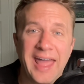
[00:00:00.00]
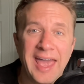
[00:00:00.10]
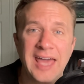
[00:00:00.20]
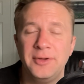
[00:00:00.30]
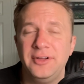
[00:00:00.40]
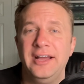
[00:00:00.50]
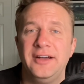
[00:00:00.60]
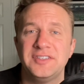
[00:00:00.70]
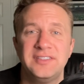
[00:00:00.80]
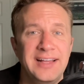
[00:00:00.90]
Animal
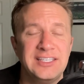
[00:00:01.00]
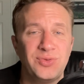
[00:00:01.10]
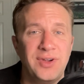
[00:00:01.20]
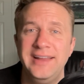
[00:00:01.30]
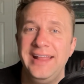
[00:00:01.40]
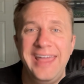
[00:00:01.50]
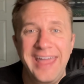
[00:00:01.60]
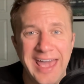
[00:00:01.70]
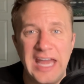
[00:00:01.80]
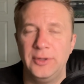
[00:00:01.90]
House. That's right,
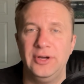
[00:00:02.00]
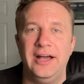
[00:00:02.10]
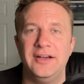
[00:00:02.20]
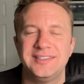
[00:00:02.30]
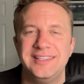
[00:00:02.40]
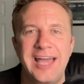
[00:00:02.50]
Animal House.